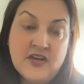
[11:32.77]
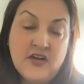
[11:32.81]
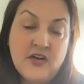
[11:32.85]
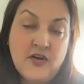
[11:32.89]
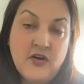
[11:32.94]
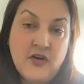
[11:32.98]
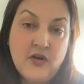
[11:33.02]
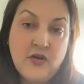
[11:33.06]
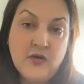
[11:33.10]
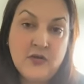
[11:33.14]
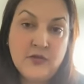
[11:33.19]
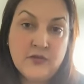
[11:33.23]

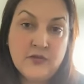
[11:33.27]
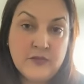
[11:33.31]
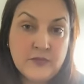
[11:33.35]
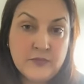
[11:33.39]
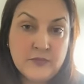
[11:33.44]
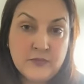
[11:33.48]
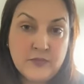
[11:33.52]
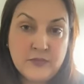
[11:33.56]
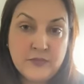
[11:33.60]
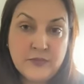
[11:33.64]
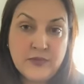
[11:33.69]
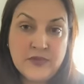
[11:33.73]
all
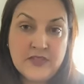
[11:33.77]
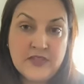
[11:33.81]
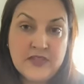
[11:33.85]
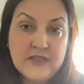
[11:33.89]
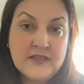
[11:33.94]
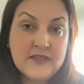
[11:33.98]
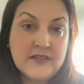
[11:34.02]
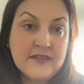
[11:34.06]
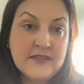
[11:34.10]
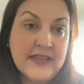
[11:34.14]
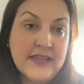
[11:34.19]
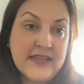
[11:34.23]
within
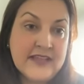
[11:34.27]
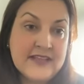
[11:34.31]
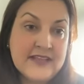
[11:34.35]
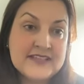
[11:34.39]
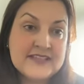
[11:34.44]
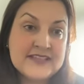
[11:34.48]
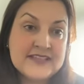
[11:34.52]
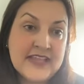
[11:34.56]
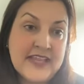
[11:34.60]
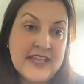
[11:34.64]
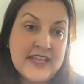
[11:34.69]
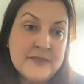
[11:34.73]
the
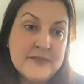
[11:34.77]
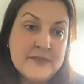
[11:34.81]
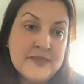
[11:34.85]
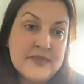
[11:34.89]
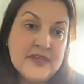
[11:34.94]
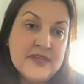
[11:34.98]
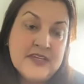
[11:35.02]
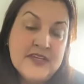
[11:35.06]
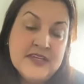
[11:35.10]
landscape.